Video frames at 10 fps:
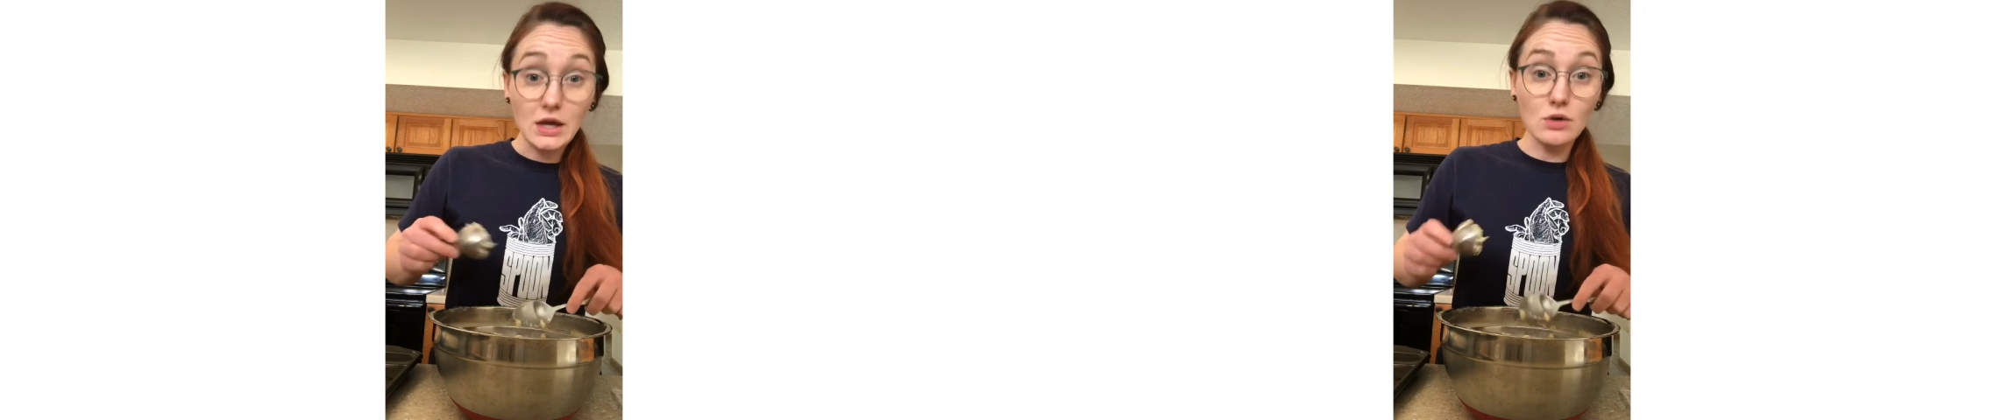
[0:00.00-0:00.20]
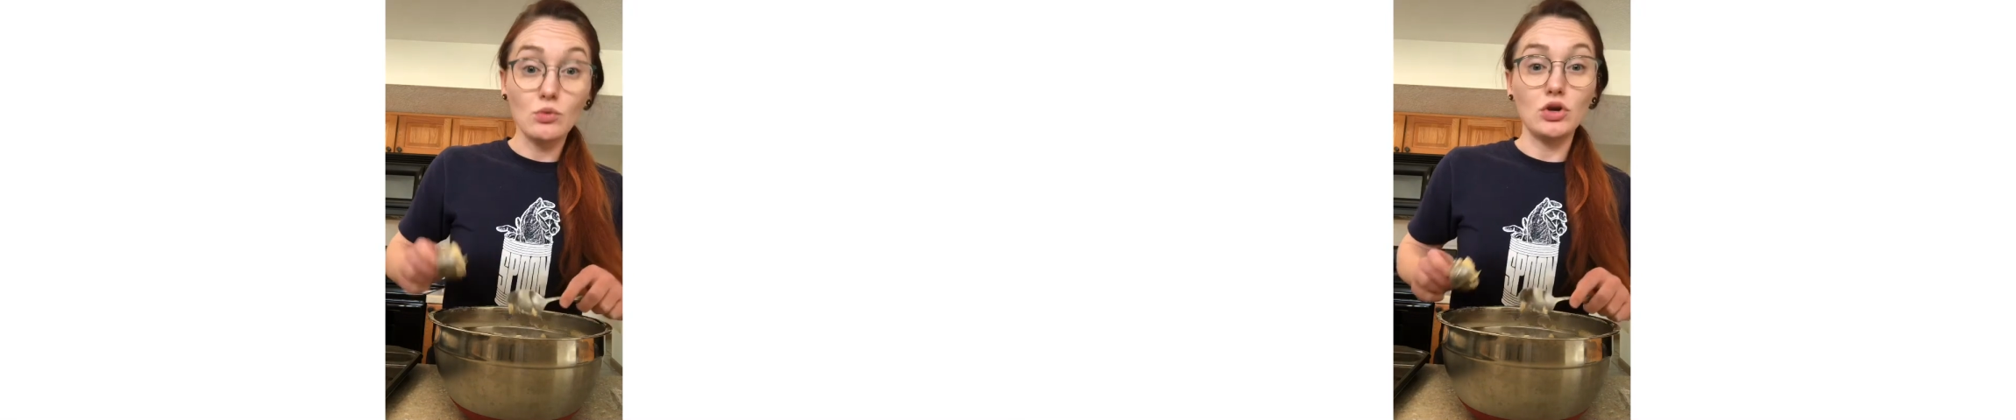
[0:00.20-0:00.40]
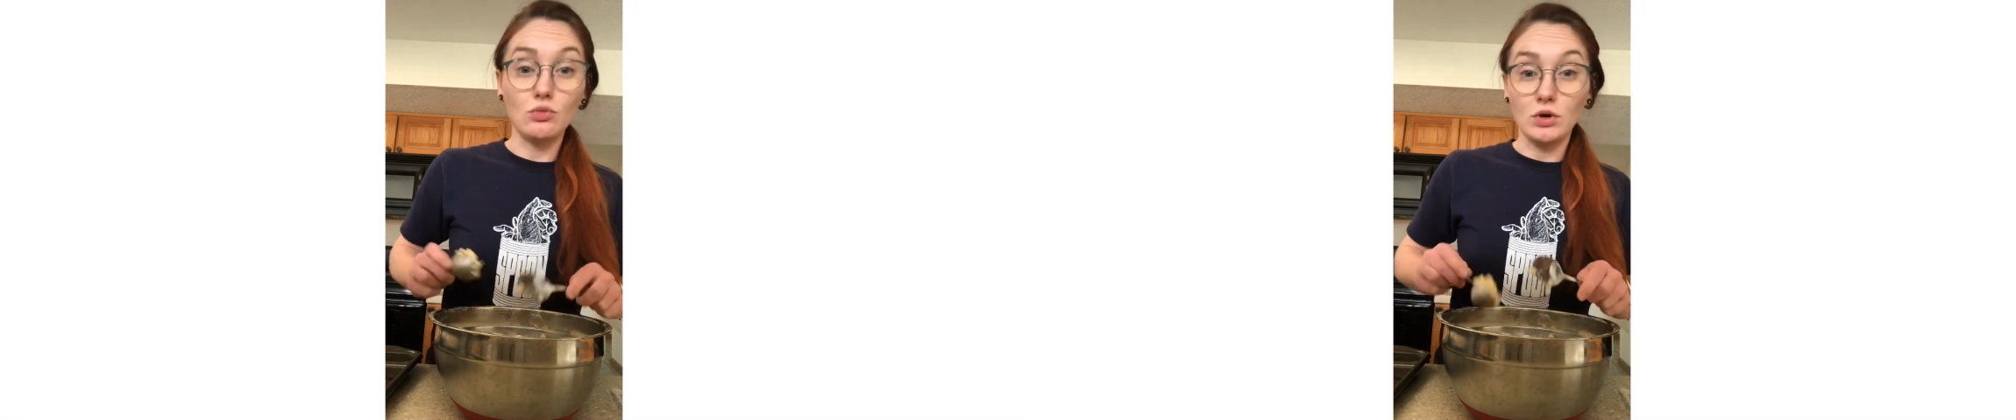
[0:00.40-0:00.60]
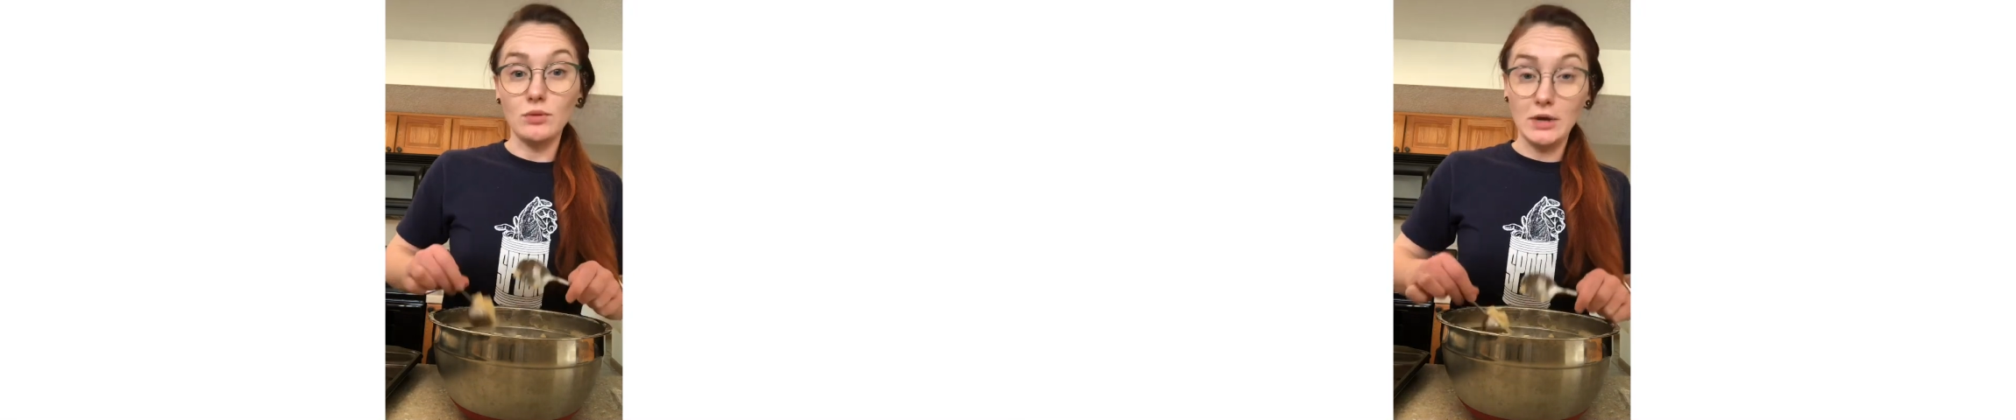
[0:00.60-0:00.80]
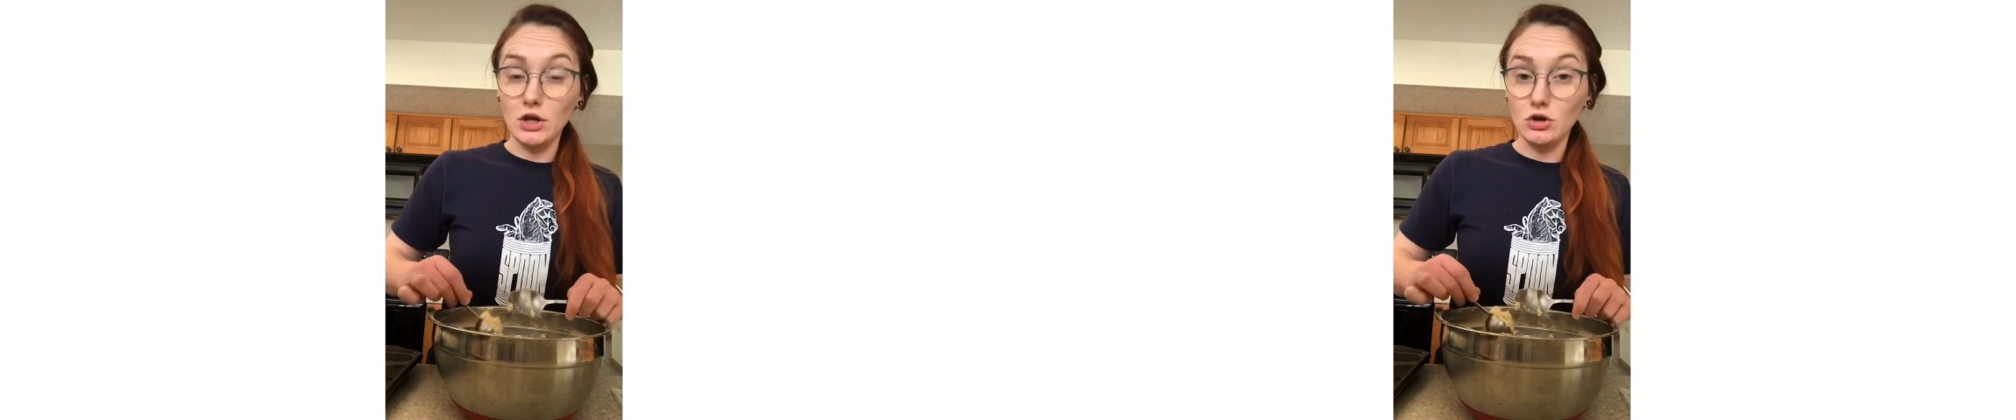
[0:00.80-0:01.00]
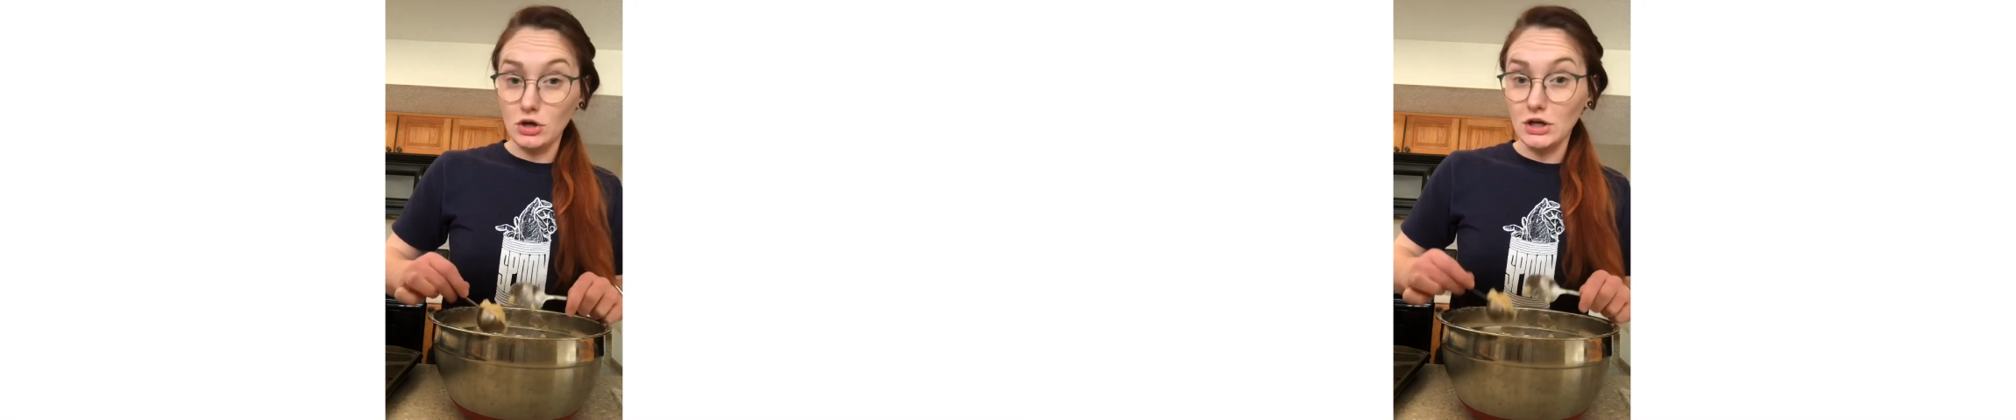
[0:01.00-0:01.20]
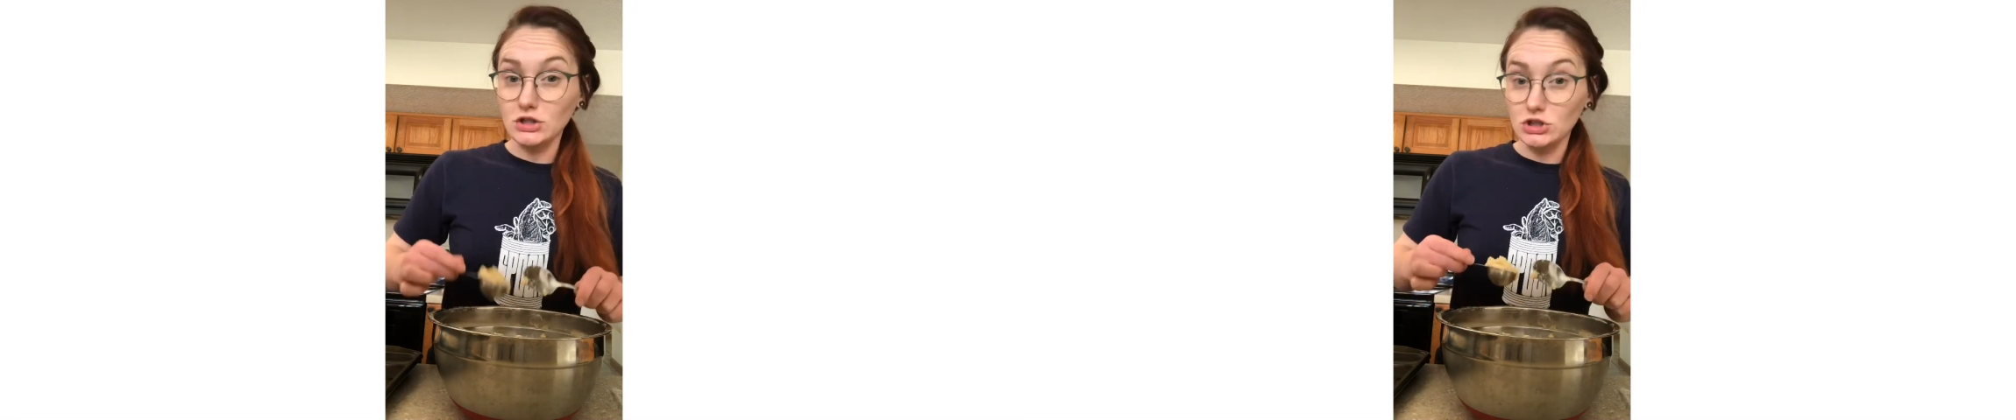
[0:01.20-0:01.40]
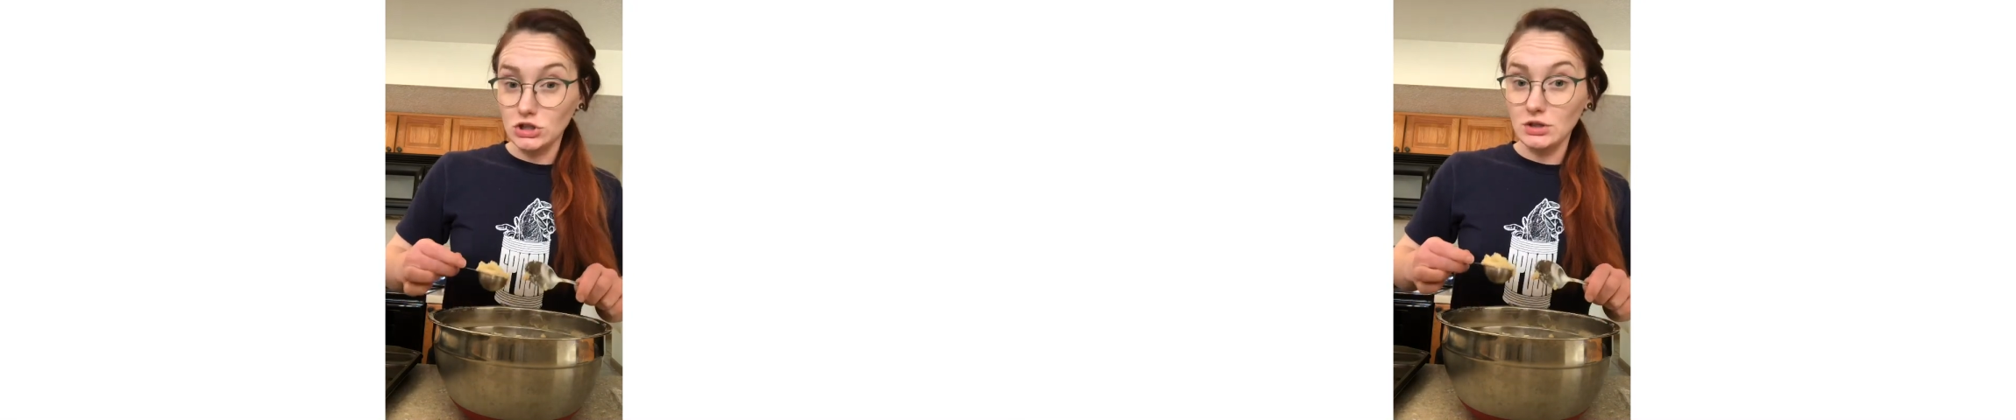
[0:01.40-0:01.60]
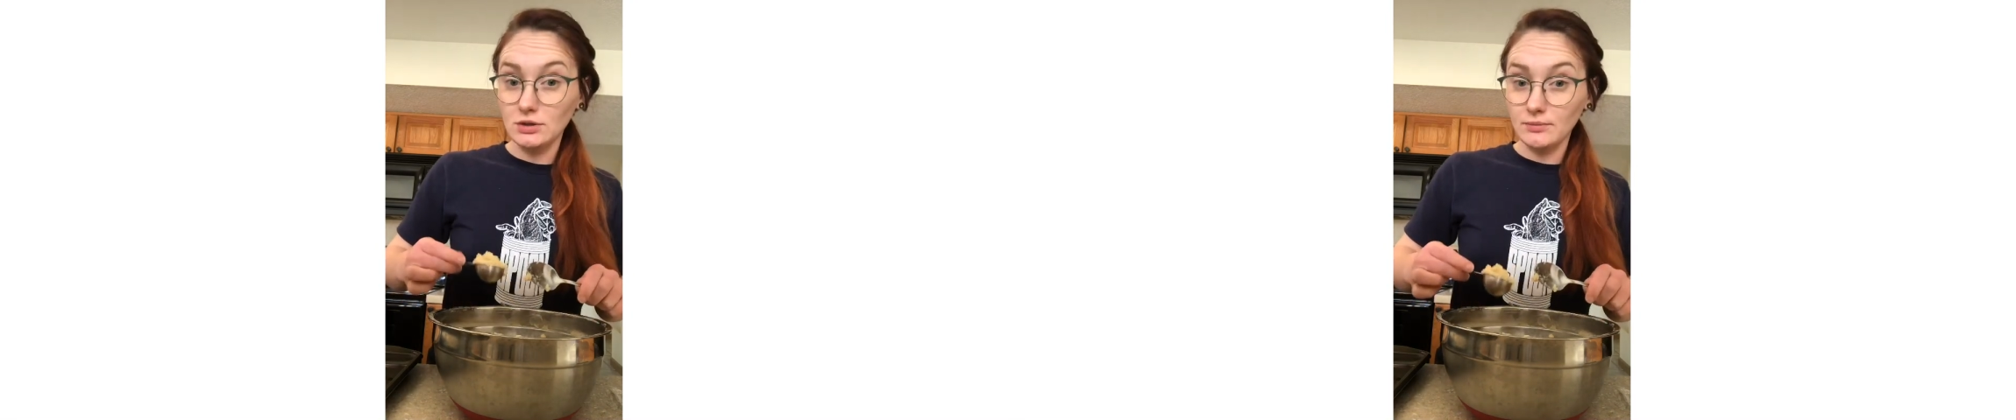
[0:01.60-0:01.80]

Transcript: and when you want to make your next sheet.